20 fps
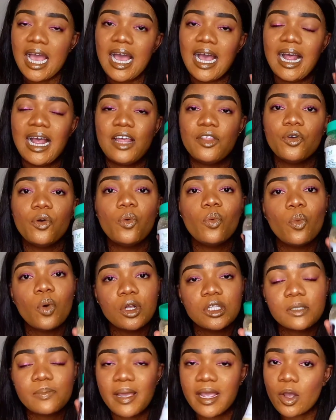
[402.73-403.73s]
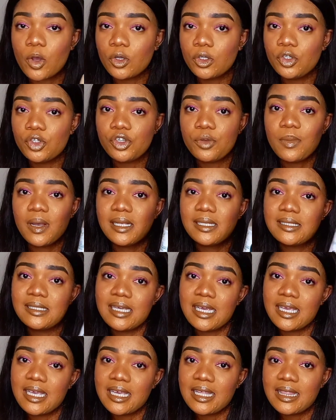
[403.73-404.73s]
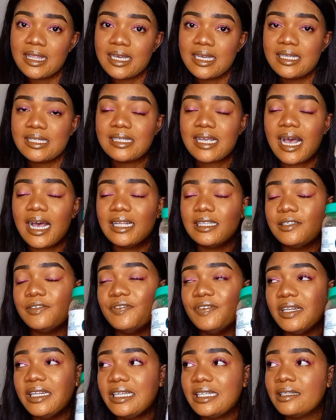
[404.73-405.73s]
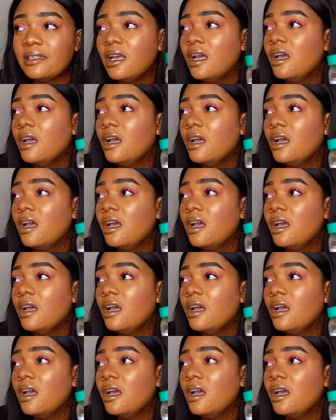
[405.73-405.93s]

and I don't want my consumers taking this and feeling